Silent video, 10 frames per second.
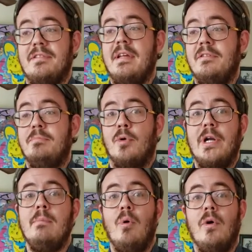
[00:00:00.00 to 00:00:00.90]
is
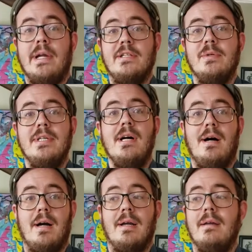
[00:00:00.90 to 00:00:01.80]
pretty boring to a
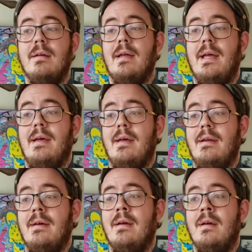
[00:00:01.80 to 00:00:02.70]
dog
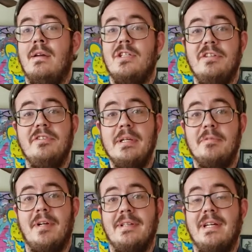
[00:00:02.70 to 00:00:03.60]
and she sleeps
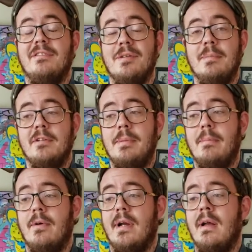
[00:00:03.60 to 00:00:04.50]
all day so it must be
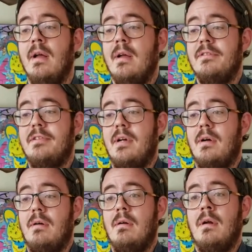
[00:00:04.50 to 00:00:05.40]
boring
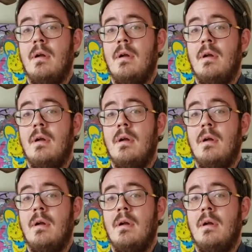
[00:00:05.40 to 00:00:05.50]
so